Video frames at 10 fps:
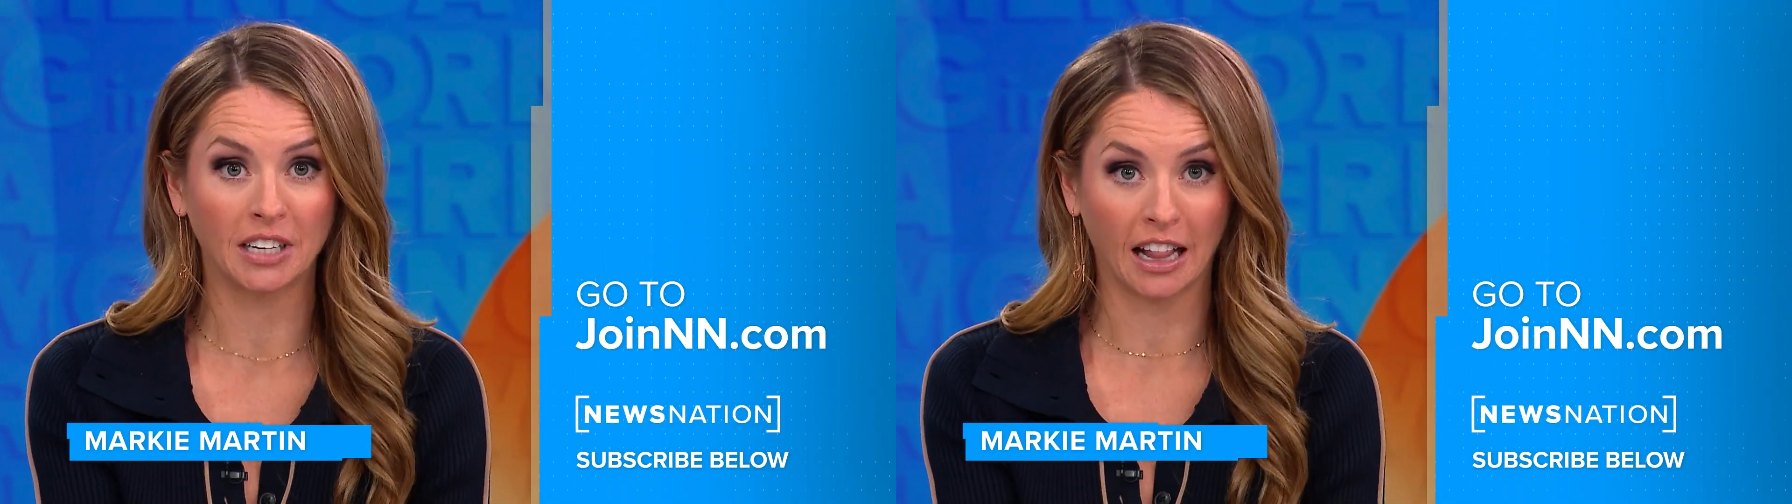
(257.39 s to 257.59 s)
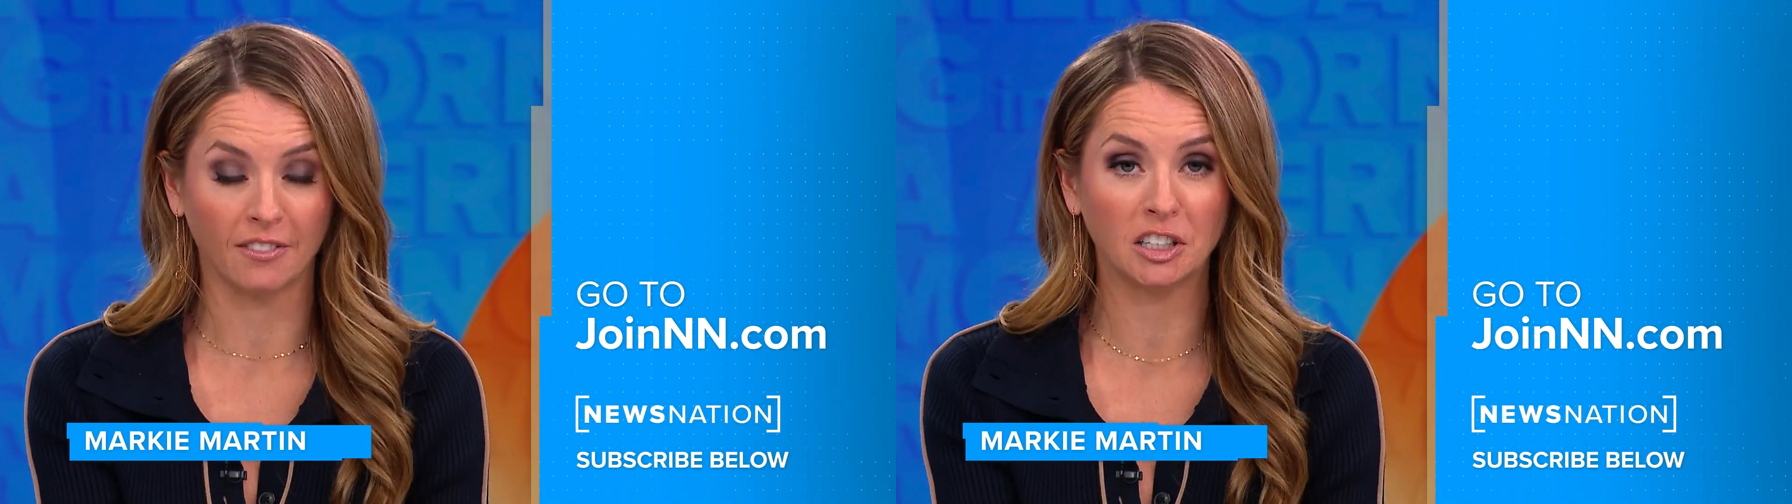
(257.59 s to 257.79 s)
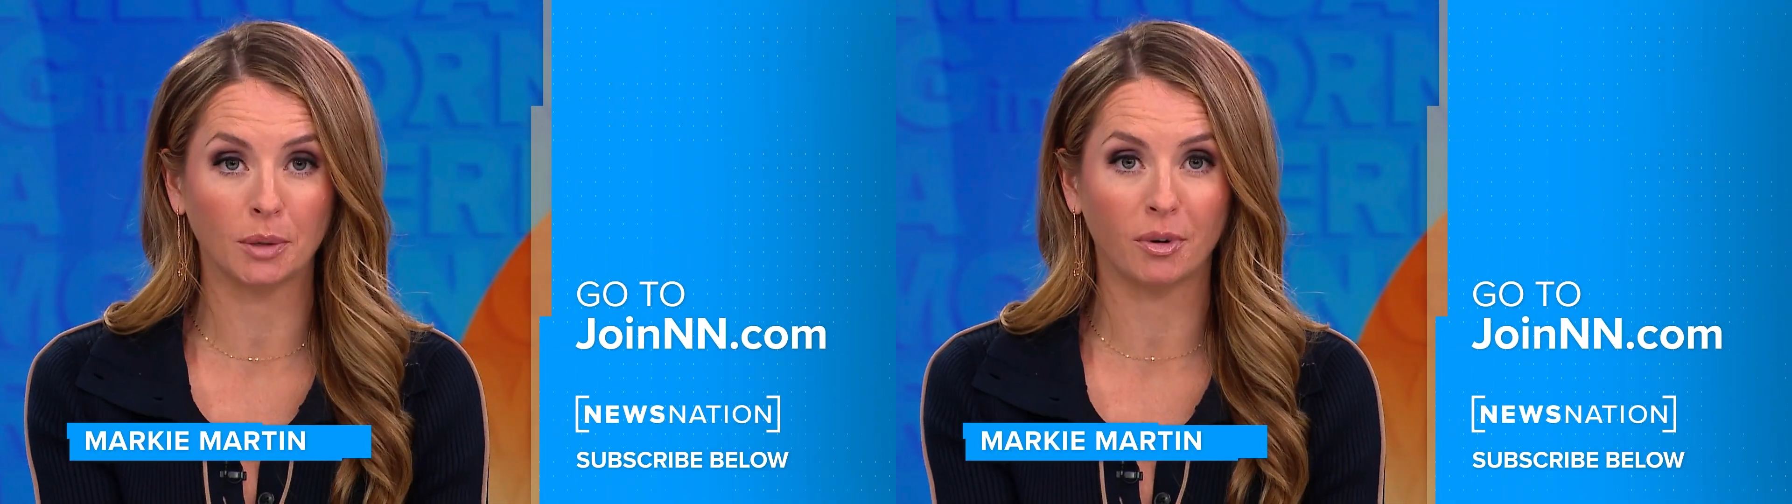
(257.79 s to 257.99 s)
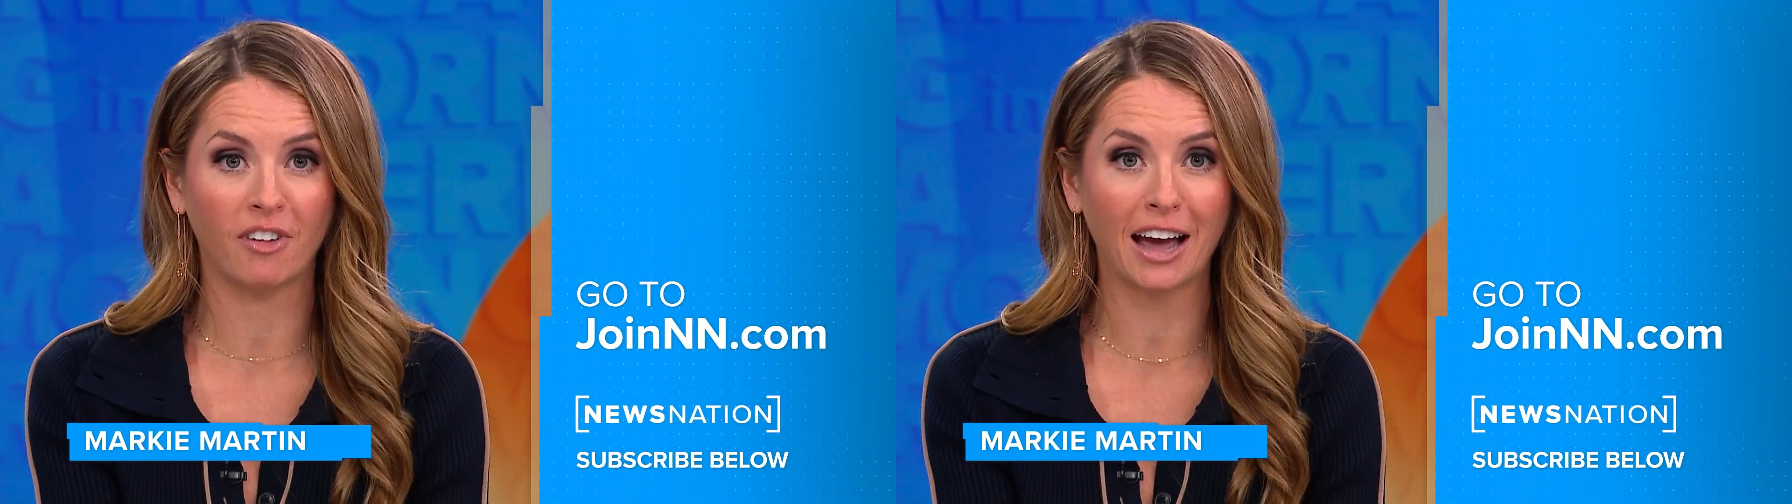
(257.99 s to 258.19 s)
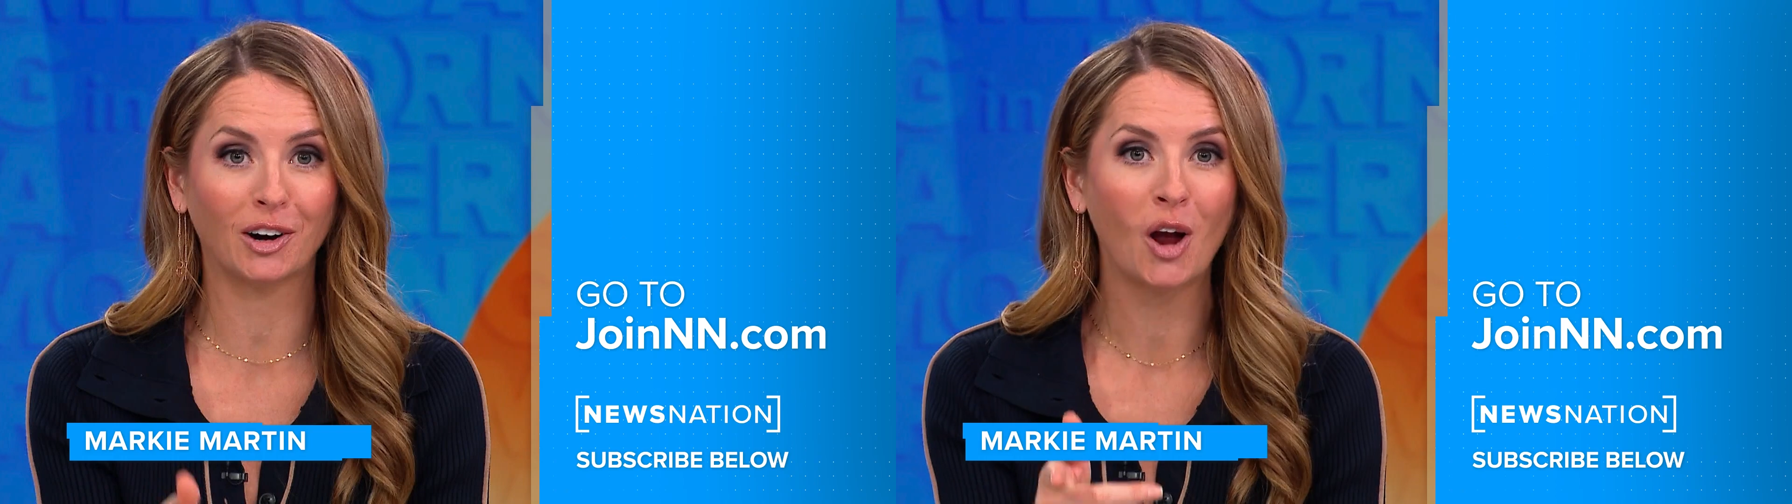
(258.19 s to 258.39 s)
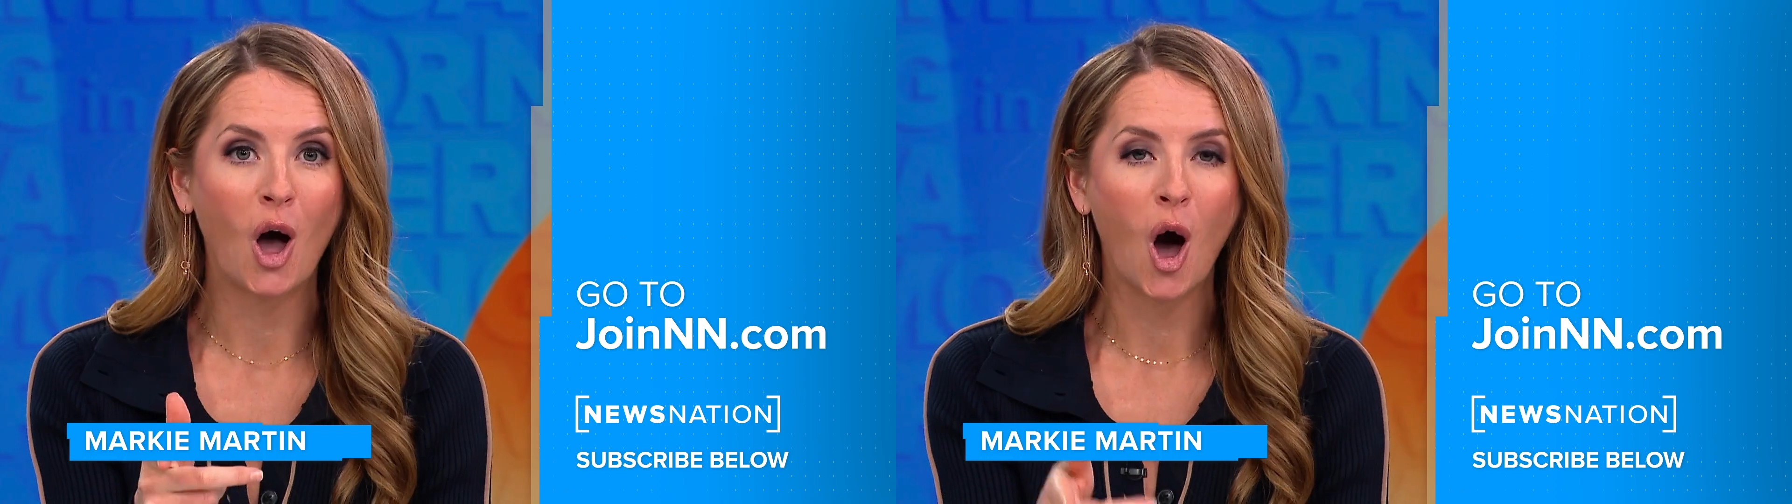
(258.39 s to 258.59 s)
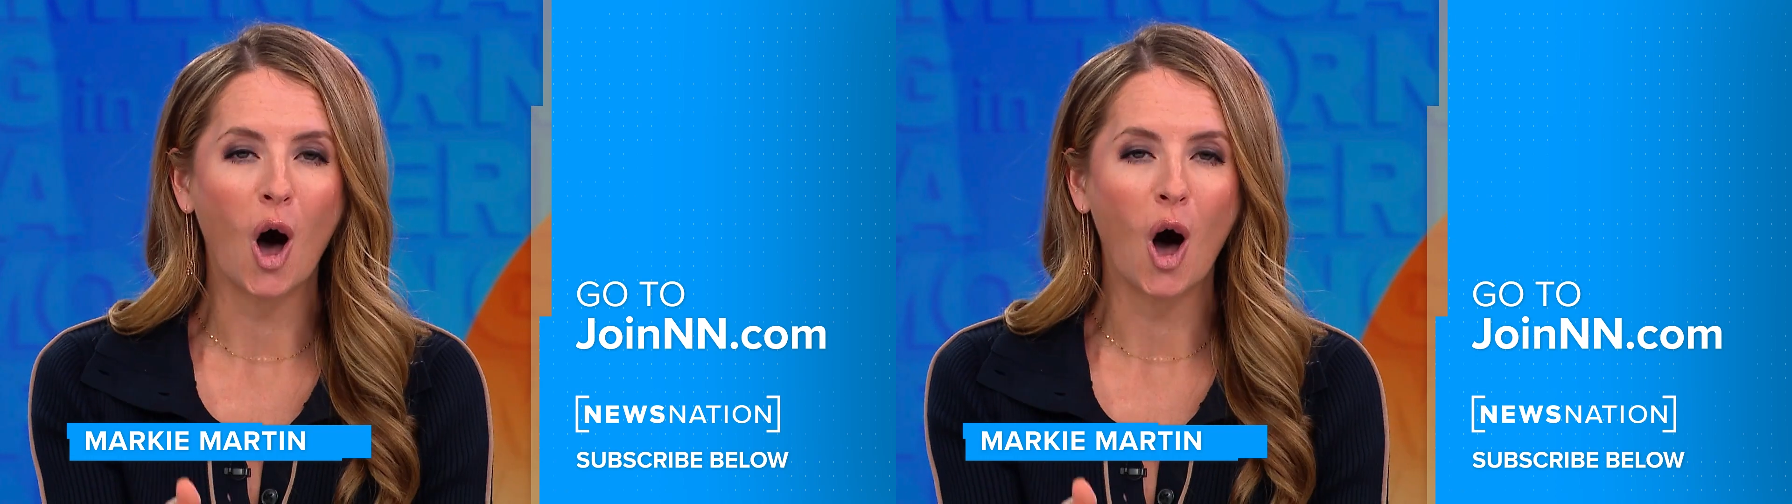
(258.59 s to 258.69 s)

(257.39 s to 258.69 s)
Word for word: television provider.